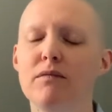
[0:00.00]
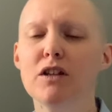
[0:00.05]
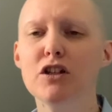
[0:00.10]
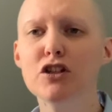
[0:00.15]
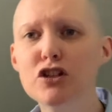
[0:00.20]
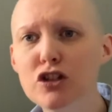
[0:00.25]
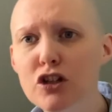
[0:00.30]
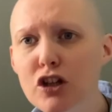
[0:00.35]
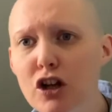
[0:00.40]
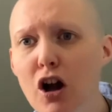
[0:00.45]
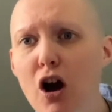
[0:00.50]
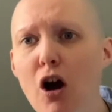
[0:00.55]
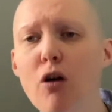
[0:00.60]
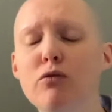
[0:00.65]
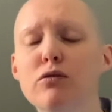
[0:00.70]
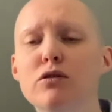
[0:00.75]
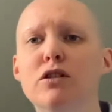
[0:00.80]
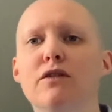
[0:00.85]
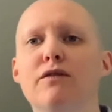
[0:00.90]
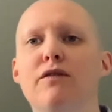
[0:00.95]
to
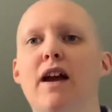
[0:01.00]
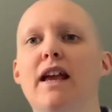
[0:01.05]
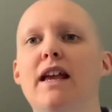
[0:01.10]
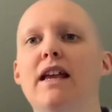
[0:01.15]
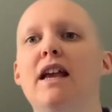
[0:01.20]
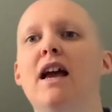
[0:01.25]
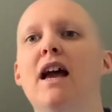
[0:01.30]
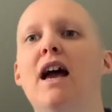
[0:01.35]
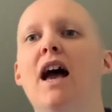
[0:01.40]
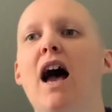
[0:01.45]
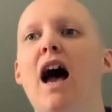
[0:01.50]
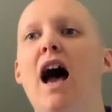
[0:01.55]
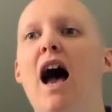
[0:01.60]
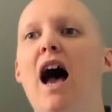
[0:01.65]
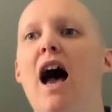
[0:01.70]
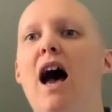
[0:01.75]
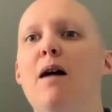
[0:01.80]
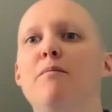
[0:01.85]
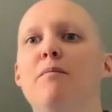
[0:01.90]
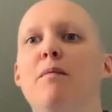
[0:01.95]
cultivate
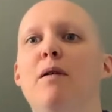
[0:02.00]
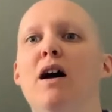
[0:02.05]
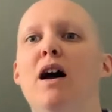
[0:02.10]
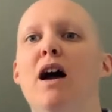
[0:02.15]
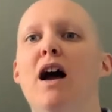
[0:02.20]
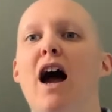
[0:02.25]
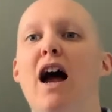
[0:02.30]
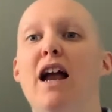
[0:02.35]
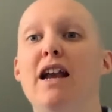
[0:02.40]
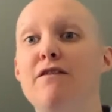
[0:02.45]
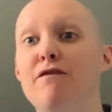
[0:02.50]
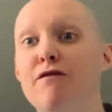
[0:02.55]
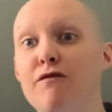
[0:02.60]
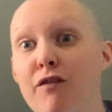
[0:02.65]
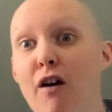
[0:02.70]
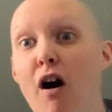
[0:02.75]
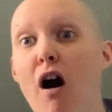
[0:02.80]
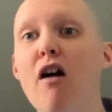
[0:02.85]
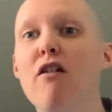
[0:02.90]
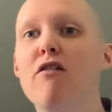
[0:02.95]
an
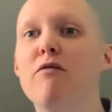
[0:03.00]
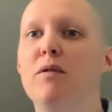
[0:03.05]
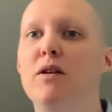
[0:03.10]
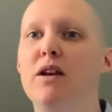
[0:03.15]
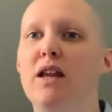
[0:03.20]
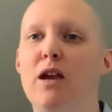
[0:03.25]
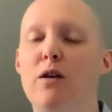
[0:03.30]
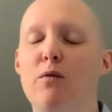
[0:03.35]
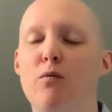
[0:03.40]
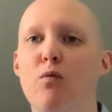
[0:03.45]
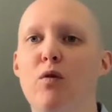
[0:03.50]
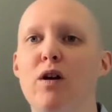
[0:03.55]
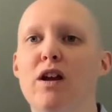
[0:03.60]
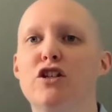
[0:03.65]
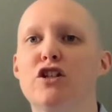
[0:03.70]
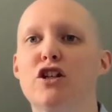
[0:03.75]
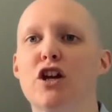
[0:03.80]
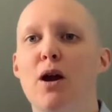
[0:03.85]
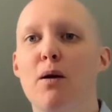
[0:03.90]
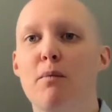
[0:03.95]
environment in
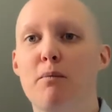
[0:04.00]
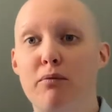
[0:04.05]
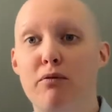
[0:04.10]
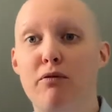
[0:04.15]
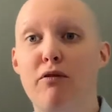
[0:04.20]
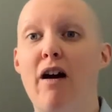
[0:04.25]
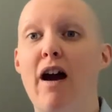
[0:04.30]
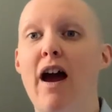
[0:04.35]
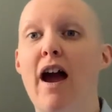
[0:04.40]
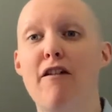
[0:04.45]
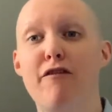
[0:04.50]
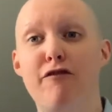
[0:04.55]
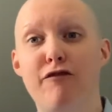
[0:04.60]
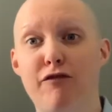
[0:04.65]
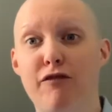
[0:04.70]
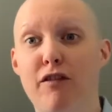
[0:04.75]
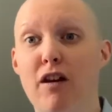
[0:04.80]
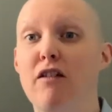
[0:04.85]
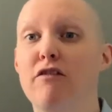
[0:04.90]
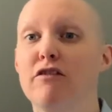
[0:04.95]
which prayer
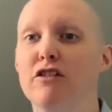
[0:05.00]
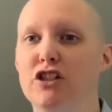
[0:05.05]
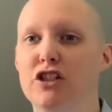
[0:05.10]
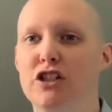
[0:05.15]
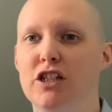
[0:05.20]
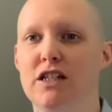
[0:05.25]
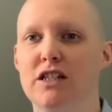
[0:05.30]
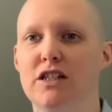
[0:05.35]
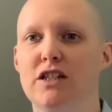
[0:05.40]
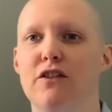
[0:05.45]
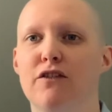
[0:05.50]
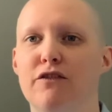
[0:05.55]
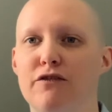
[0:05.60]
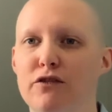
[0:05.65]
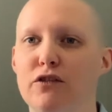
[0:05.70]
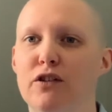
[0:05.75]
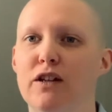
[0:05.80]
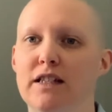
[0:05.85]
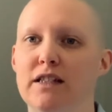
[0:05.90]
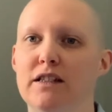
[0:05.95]
flourishes
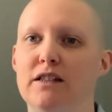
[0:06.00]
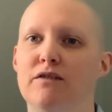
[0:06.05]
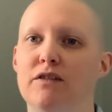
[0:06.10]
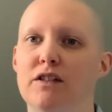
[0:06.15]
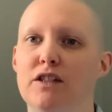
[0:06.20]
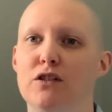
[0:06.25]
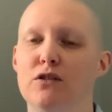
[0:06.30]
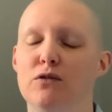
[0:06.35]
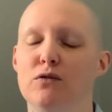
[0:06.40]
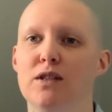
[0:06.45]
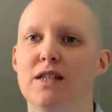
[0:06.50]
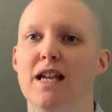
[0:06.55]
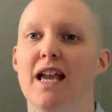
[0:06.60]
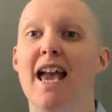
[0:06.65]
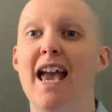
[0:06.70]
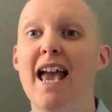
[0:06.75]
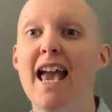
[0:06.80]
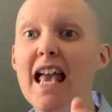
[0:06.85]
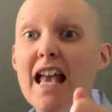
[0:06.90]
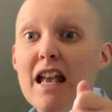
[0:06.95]
for individuals.
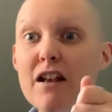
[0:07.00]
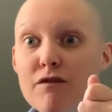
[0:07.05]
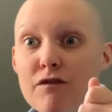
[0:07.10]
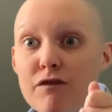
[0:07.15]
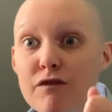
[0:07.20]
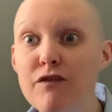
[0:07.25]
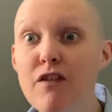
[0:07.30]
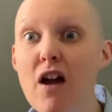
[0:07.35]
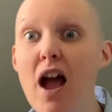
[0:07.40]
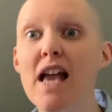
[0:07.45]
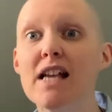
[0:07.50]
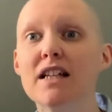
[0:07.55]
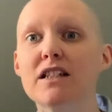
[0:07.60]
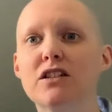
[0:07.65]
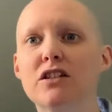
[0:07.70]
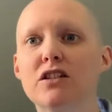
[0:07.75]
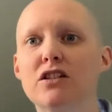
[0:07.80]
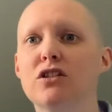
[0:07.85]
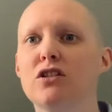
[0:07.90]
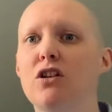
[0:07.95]

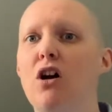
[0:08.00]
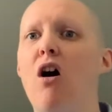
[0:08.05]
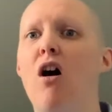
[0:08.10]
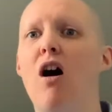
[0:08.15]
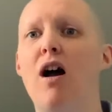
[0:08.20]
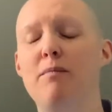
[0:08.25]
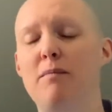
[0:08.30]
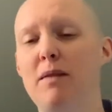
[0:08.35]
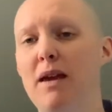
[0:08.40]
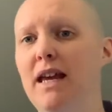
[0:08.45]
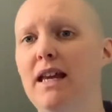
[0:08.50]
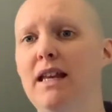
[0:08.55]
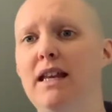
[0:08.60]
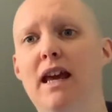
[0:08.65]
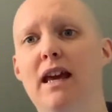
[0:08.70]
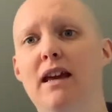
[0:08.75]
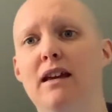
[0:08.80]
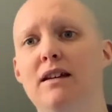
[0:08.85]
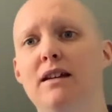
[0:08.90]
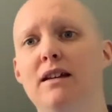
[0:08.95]
Invest time in it.